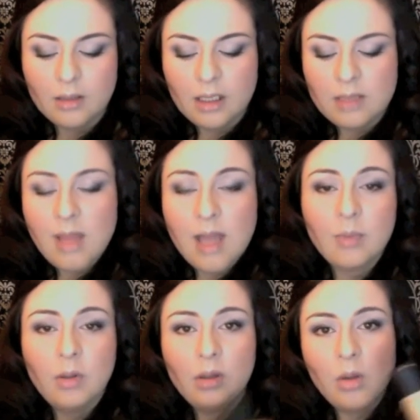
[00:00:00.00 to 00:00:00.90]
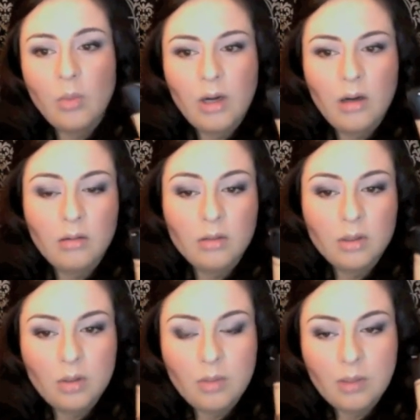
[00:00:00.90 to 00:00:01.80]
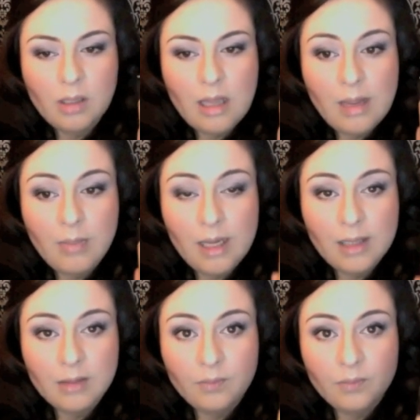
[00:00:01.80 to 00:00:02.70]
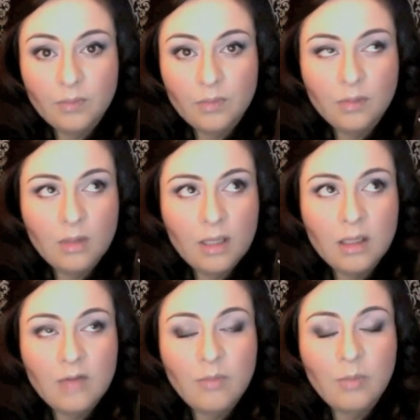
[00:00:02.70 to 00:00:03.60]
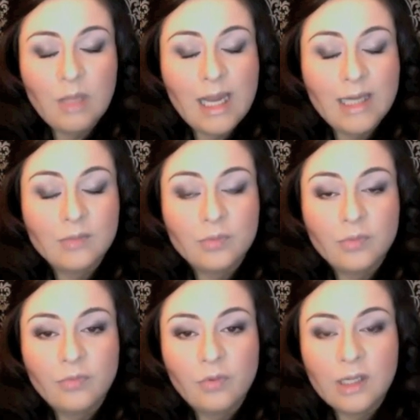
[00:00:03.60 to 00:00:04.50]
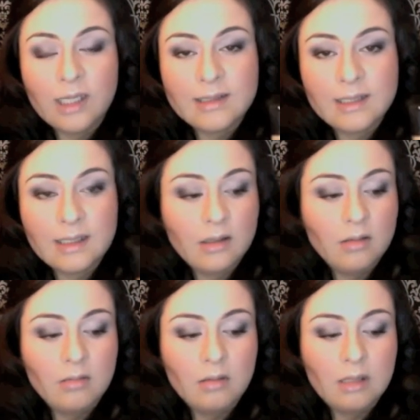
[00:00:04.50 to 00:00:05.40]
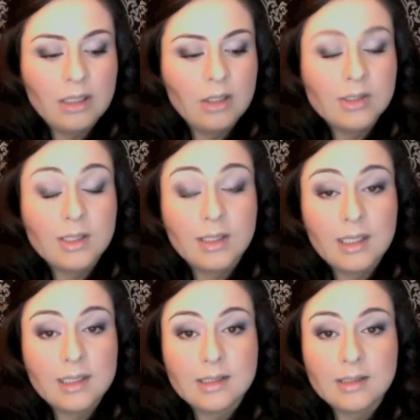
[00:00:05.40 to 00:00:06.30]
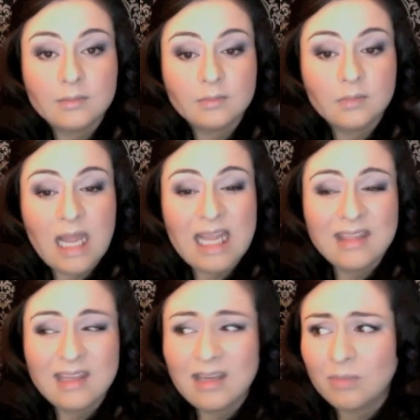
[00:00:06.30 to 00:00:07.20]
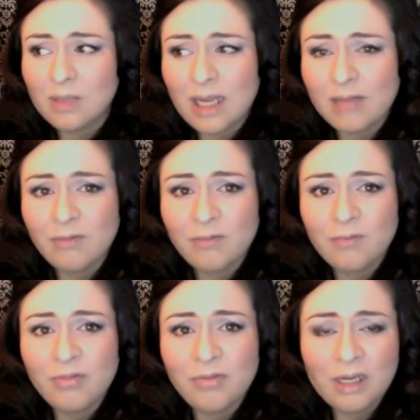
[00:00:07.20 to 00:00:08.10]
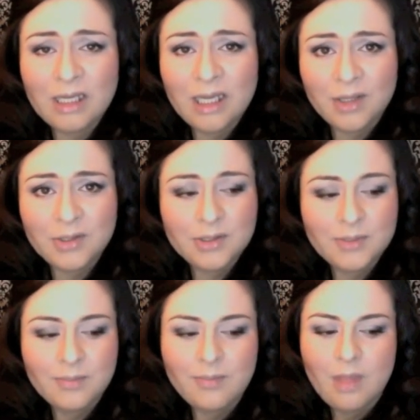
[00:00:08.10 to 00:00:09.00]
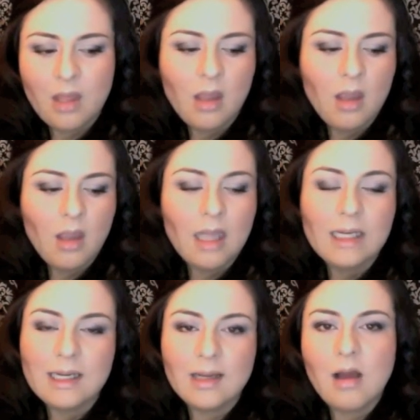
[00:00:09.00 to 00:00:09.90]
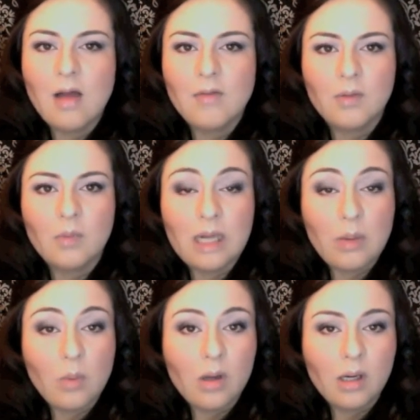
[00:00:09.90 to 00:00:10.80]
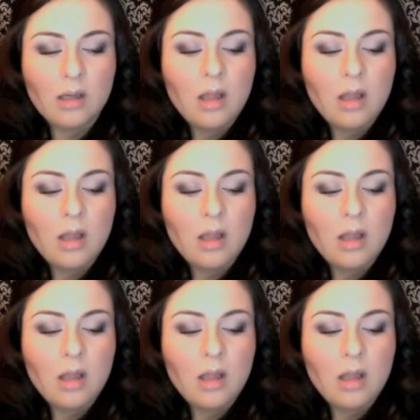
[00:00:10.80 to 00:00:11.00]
In MAC Pro Longwear, I could have applied 4 gazillion layers of these. I think I applied 3 layers and didn't cover what I wanted.